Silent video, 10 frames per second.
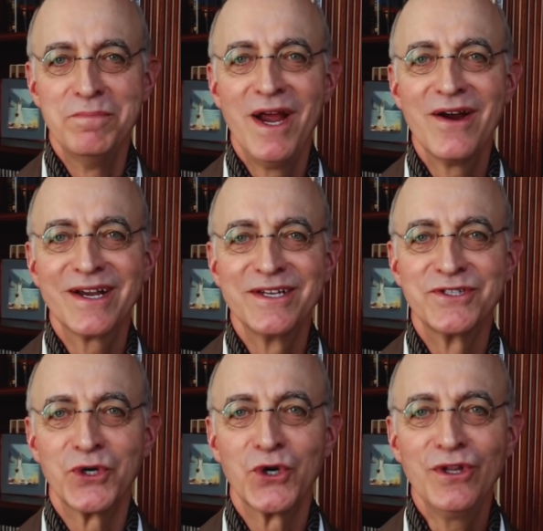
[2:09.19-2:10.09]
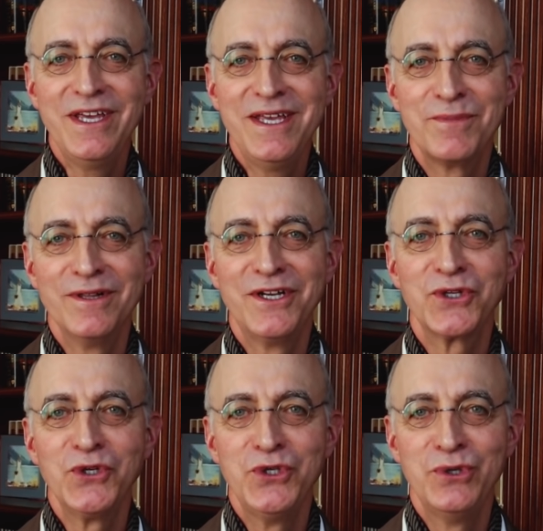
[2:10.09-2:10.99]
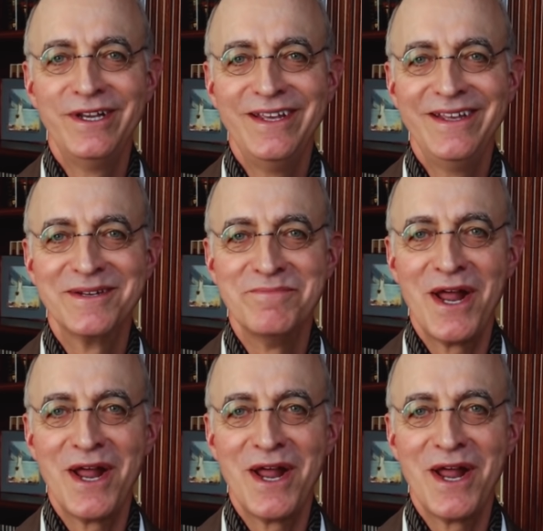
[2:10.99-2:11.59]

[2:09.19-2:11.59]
America's early political unity